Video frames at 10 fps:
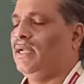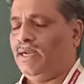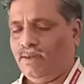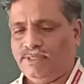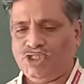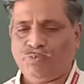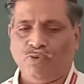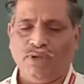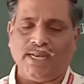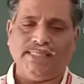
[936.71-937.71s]
Now this
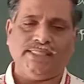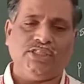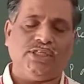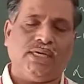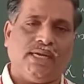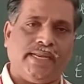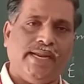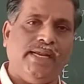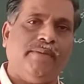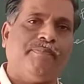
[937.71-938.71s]
polarization
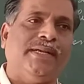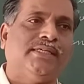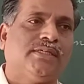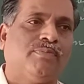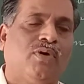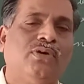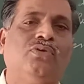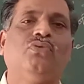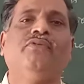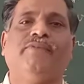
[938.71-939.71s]
again depends upon
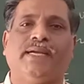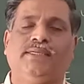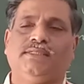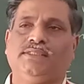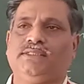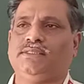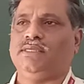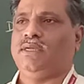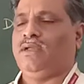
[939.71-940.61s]
two factors.